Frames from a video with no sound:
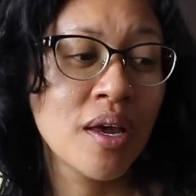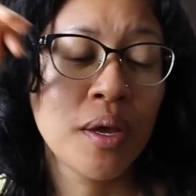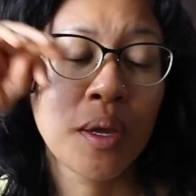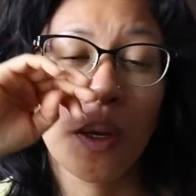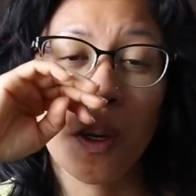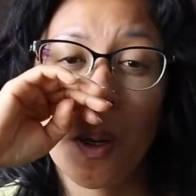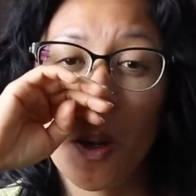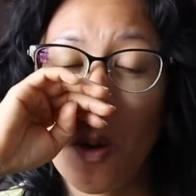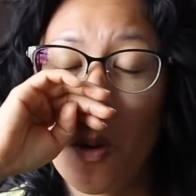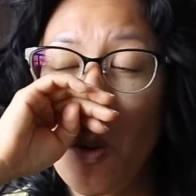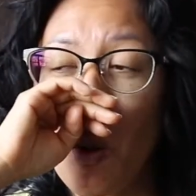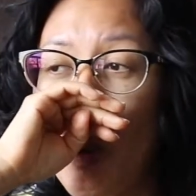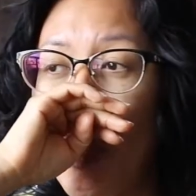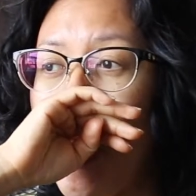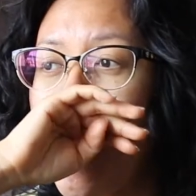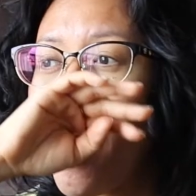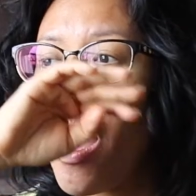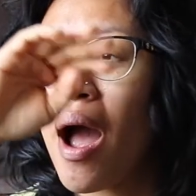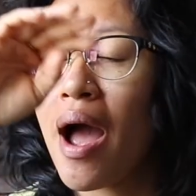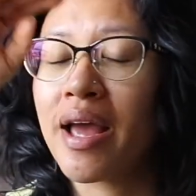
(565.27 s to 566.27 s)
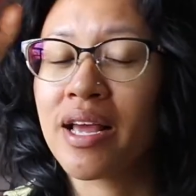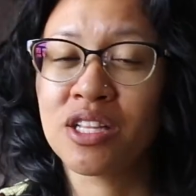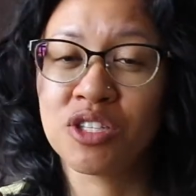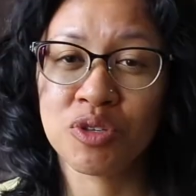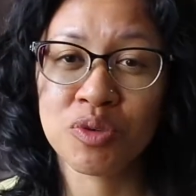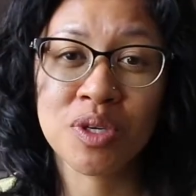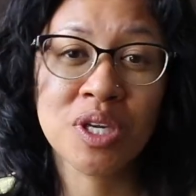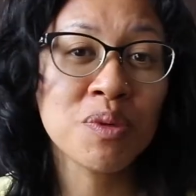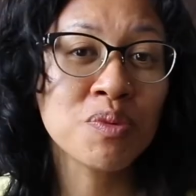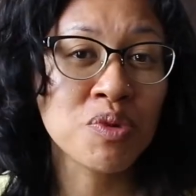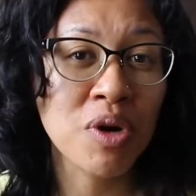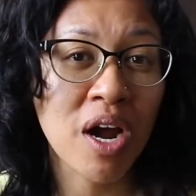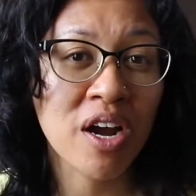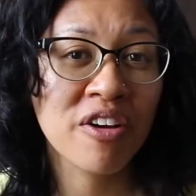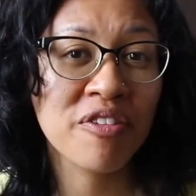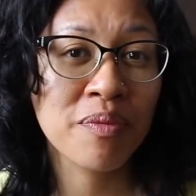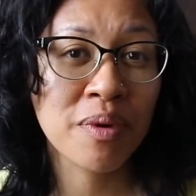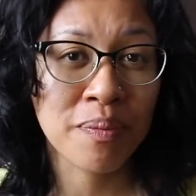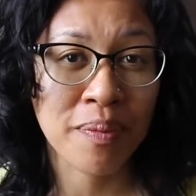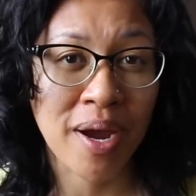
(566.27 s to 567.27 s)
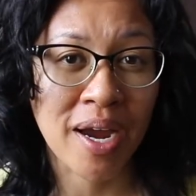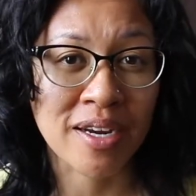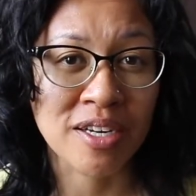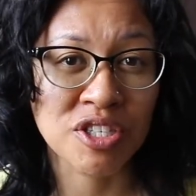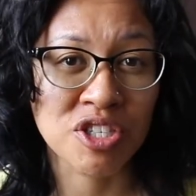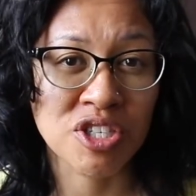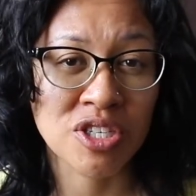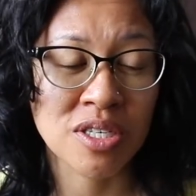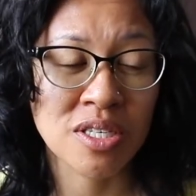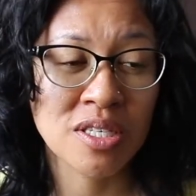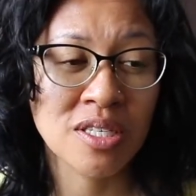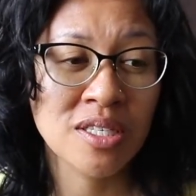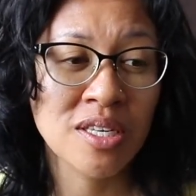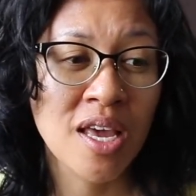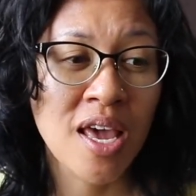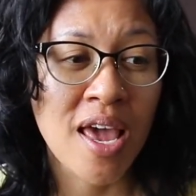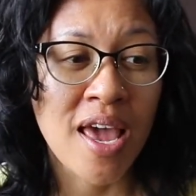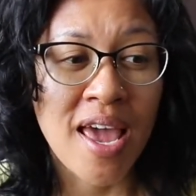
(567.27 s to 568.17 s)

You know, I do keep track of my packages